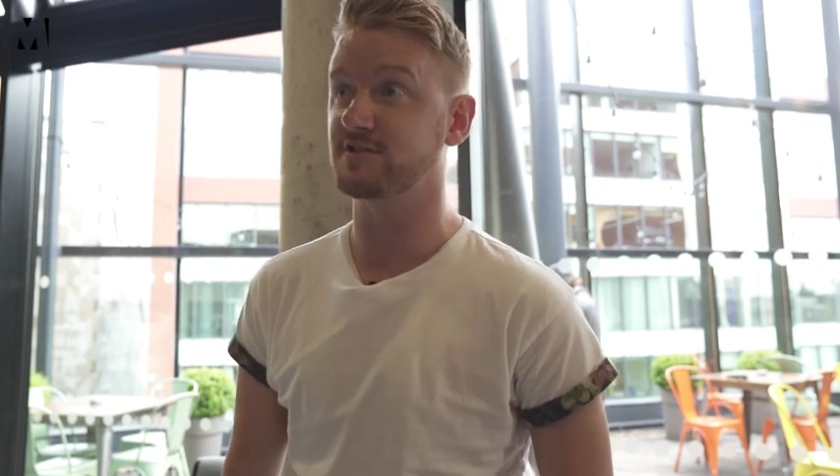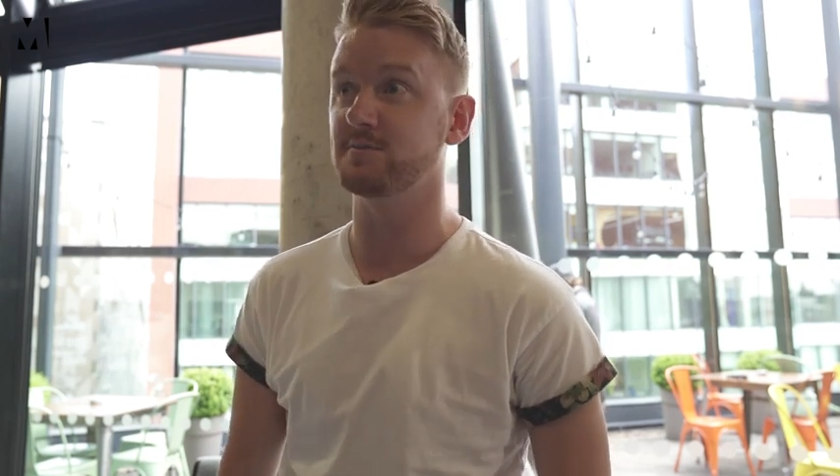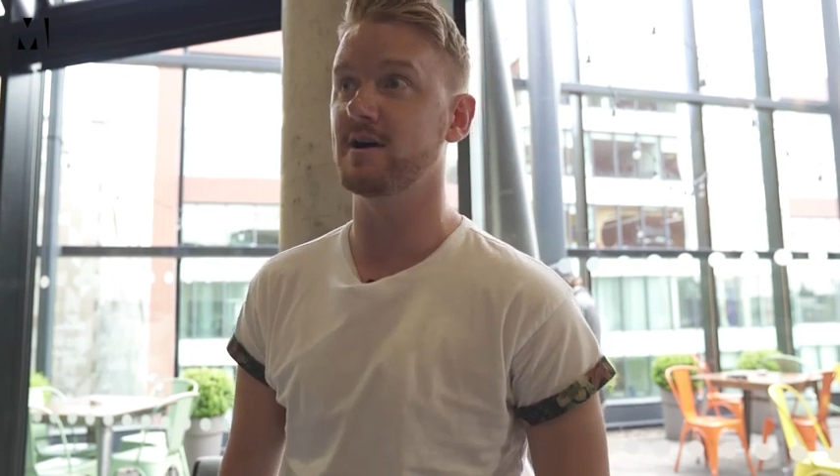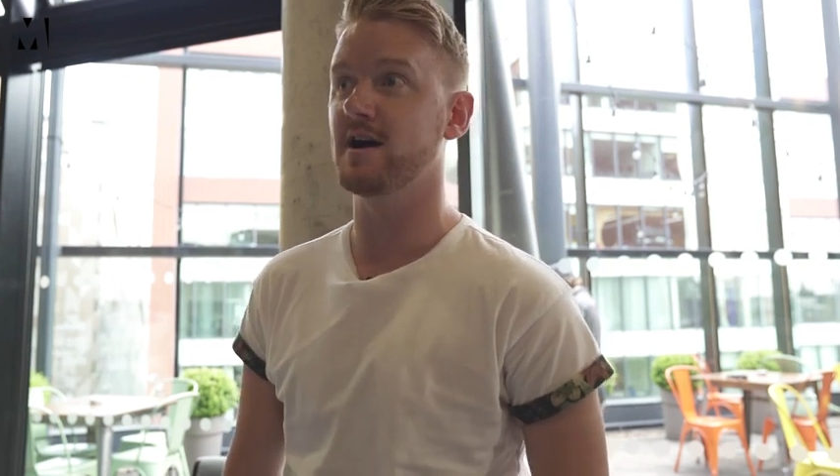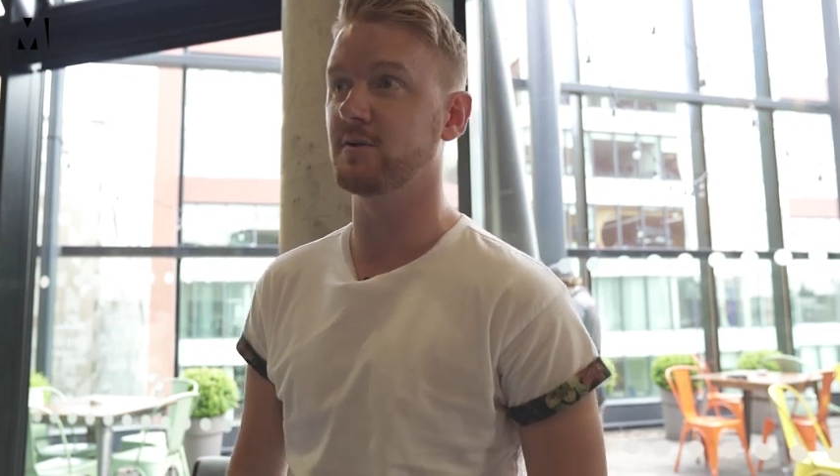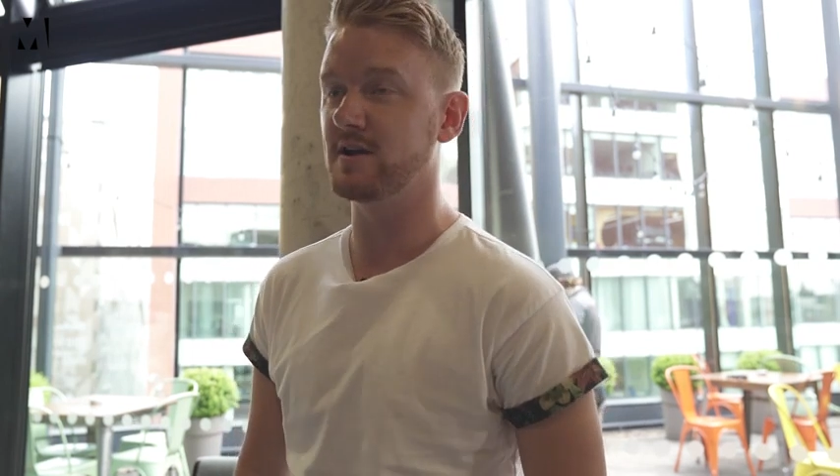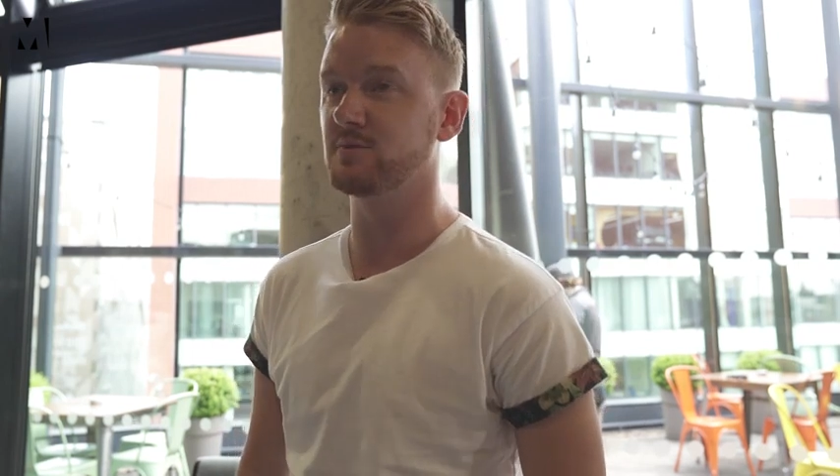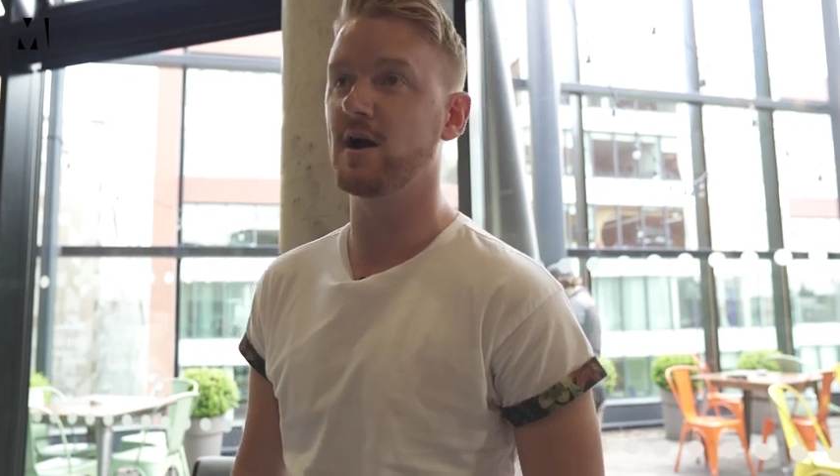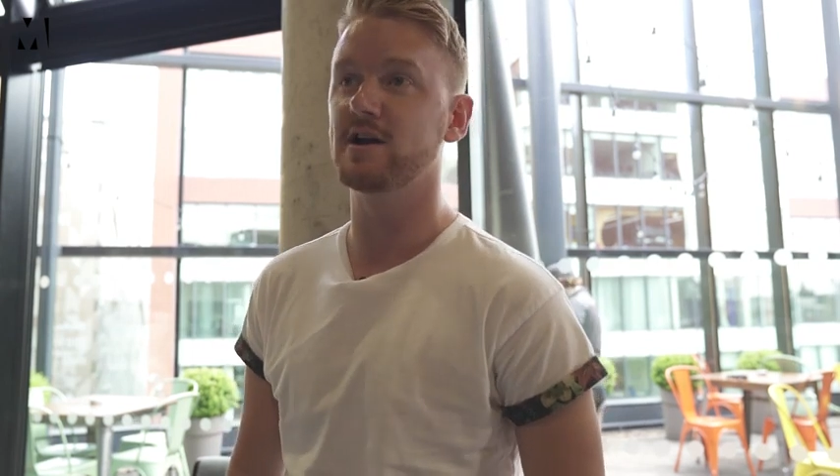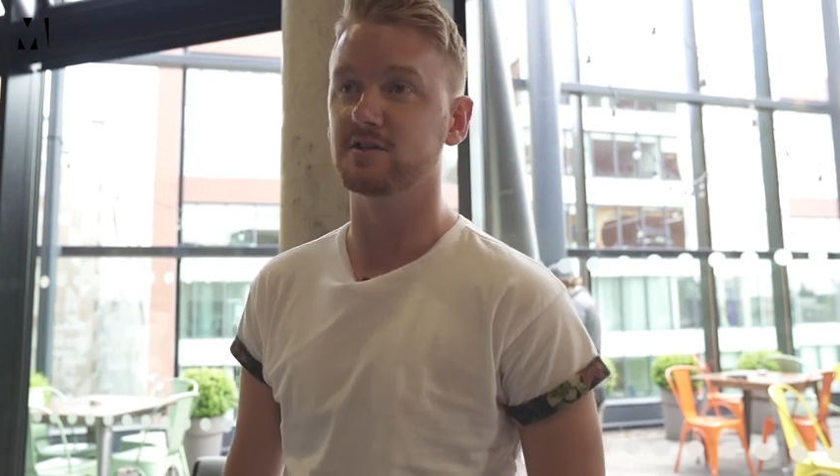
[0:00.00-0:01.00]
somehow
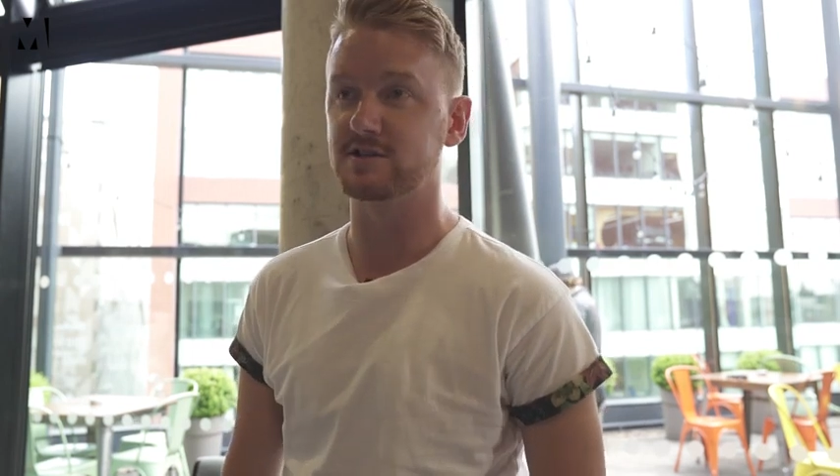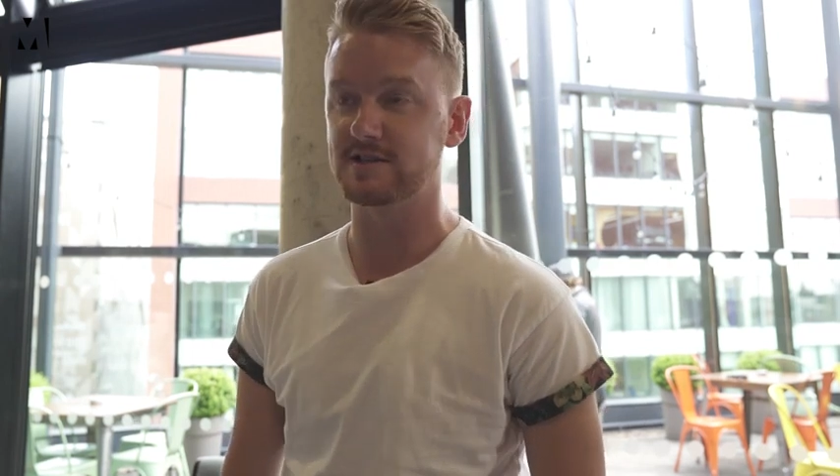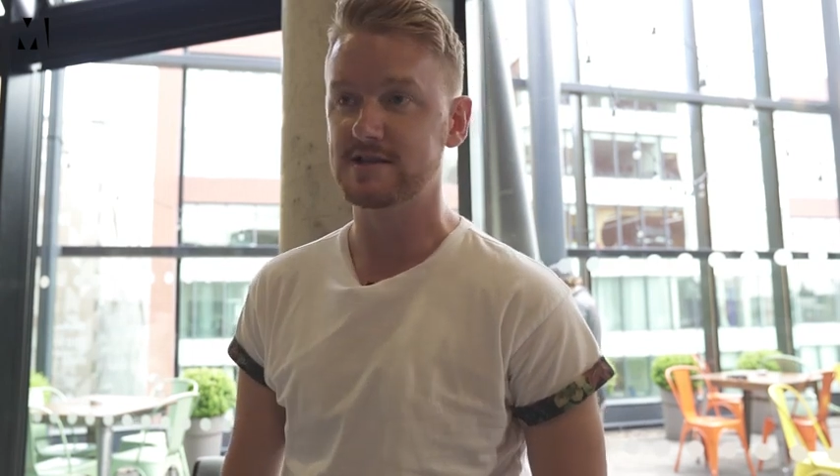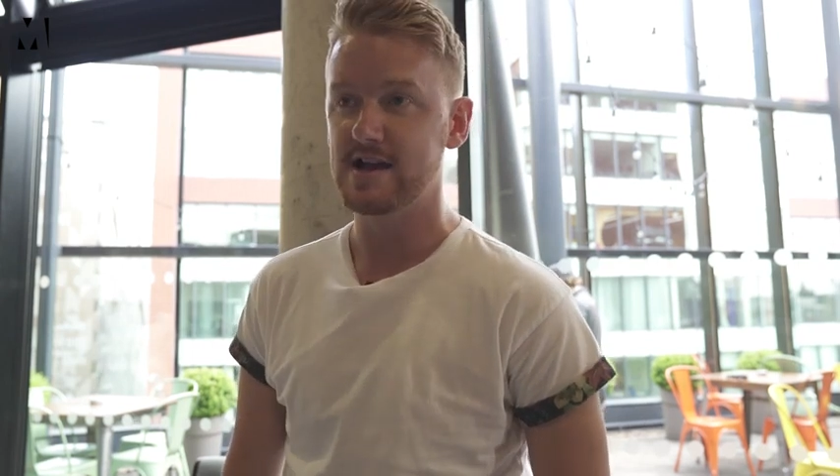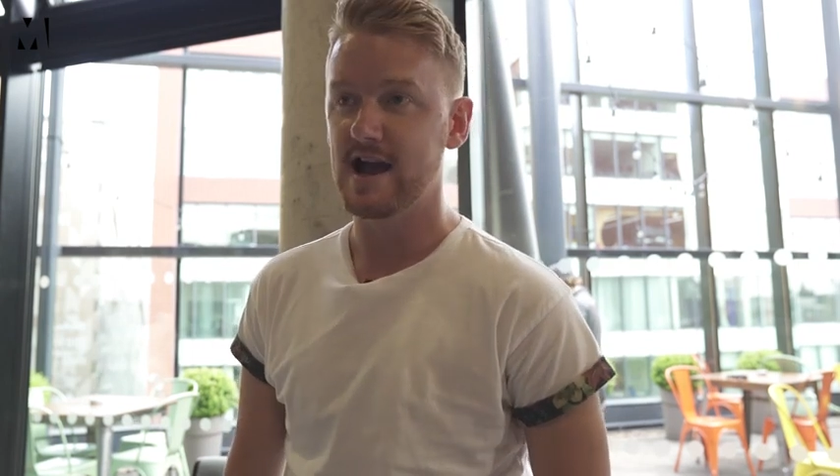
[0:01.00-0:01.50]
in Wales,